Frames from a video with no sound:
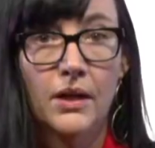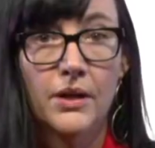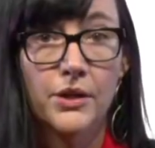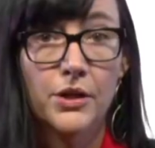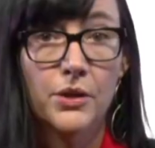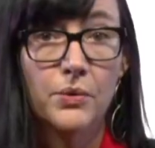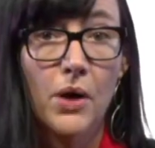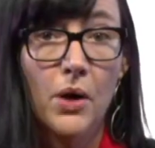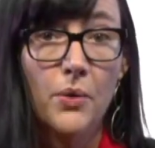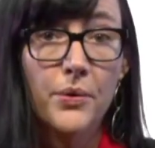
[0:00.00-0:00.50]

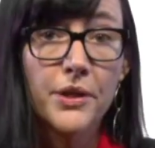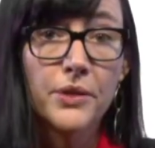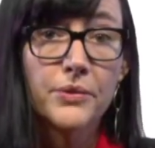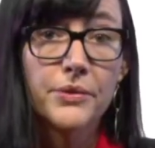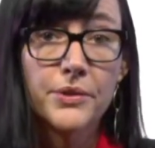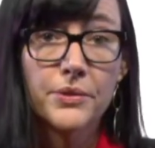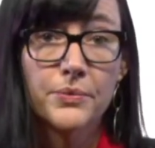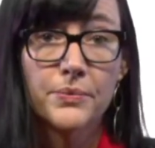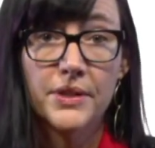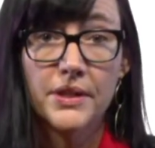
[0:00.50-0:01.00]
You already
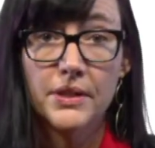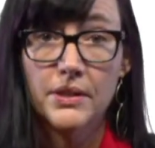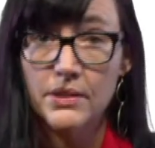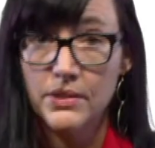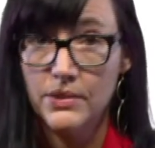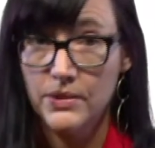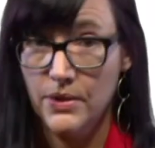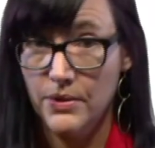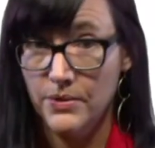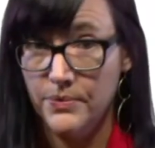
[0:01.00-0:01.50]
learned to read
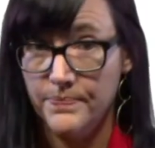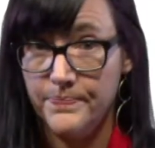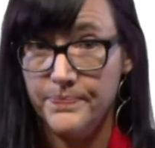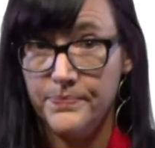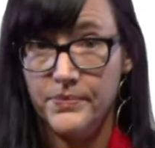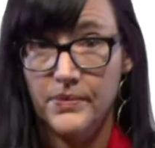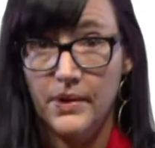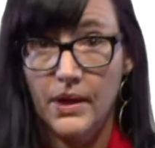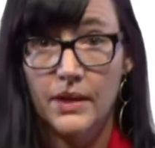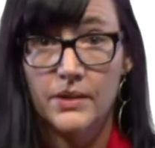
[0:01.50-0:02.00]
this note
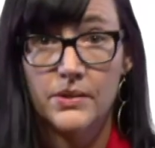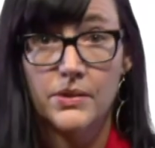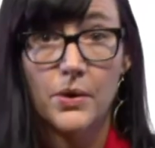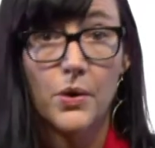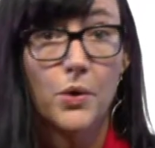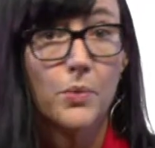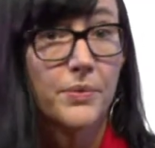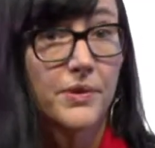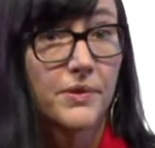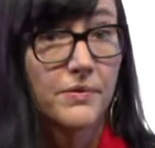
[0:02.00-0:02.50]
as the
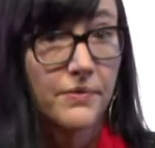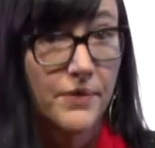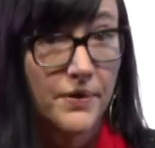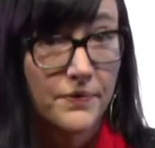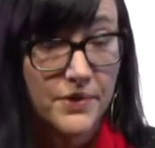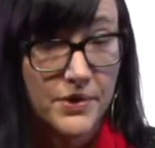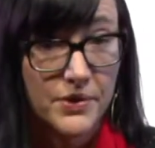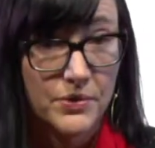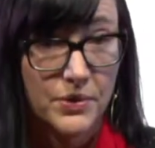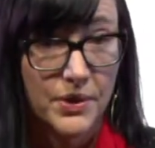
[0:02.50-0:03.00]
open 5th
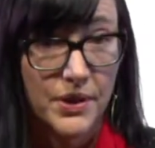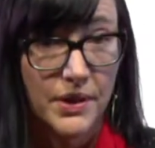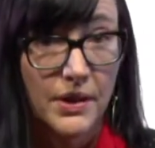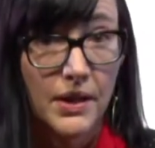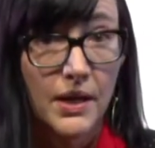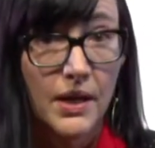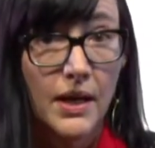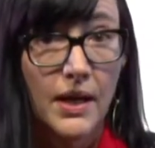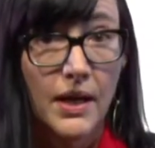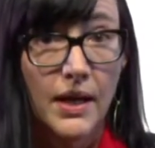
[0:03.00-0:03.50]
string.
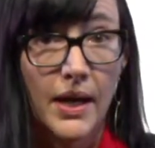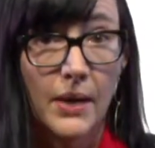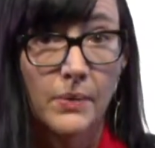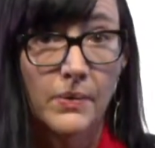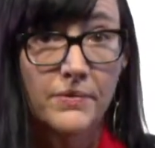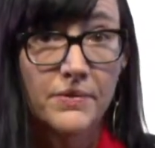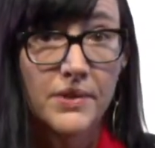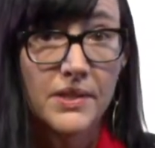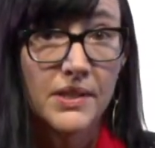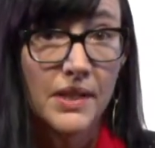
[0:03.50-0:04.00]

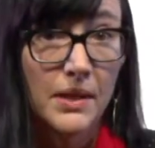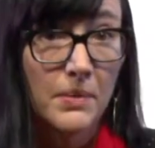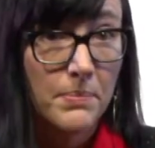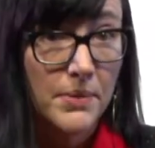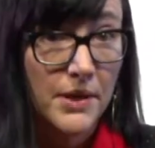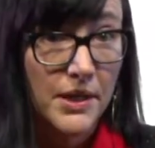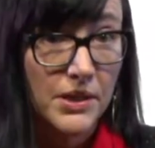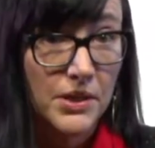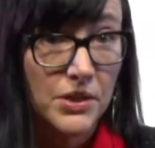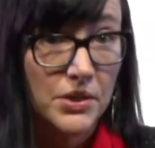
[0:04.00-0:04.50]
However, the same
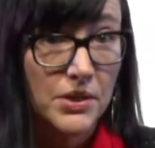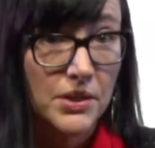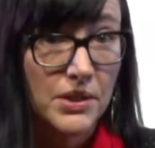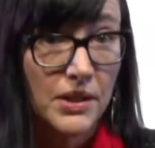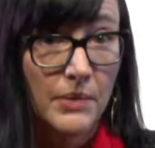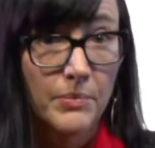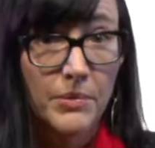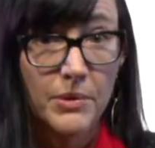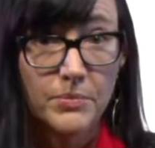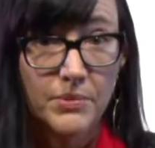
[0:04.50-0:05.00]
pitch
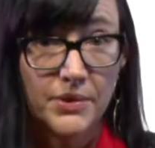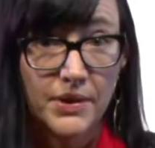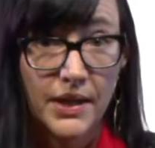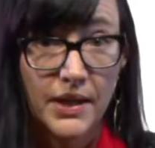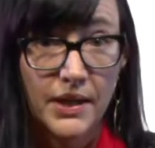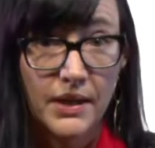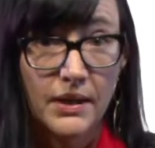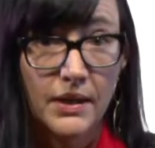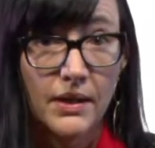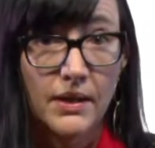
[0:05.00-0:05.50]
can be
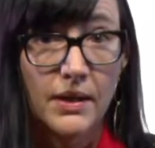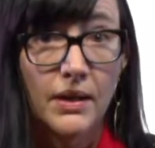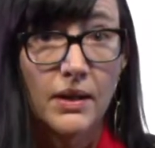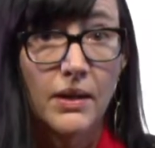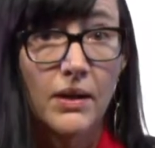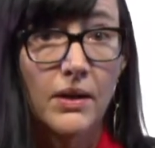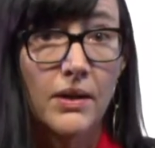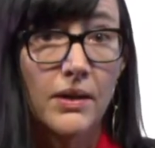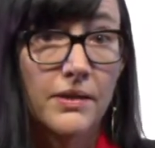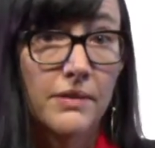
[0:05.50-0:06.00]
played
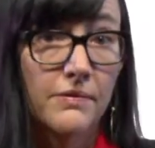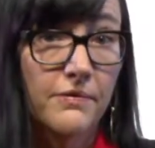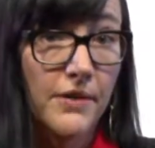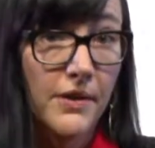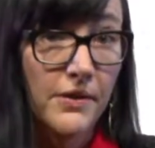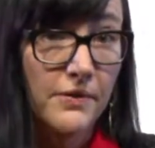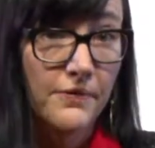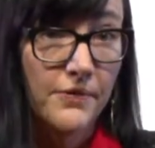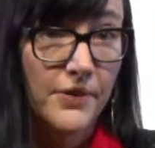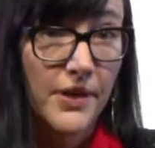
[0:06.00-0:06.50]
on the
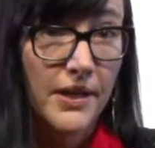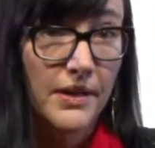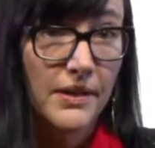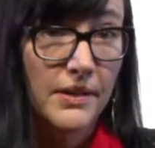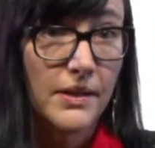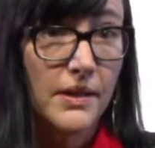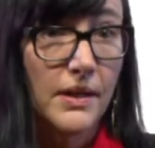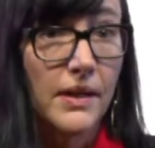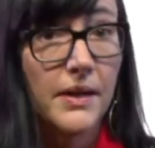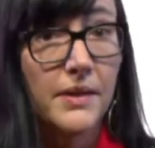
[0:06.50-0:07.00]
5th fret
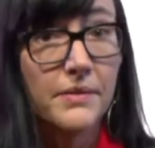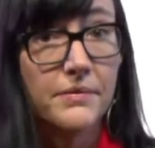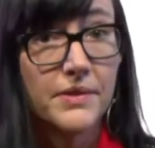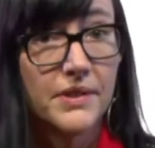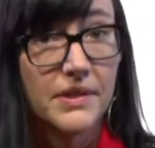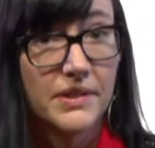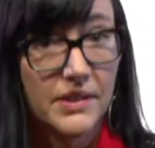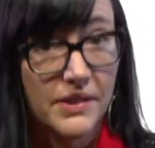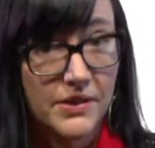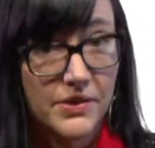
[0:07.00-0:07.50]
of the
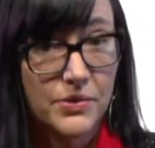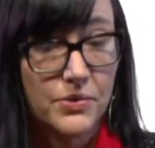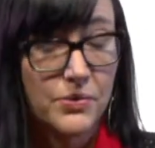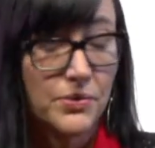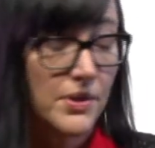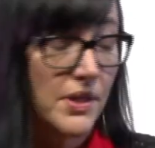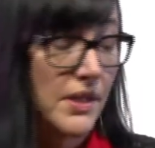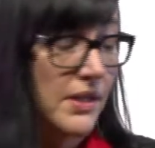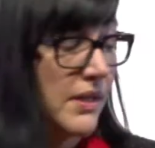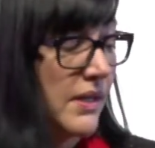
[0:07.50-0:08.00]
6th
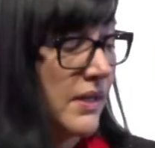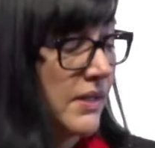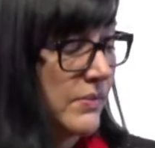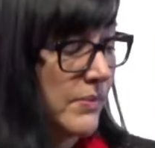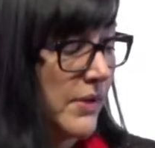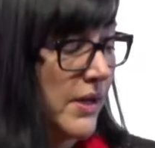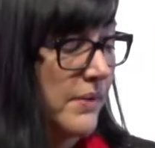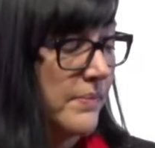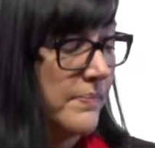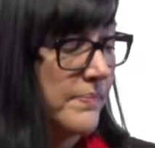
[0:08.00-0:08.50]
string as
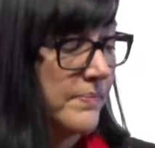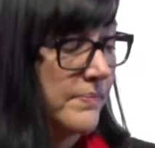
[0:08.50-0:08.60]
well.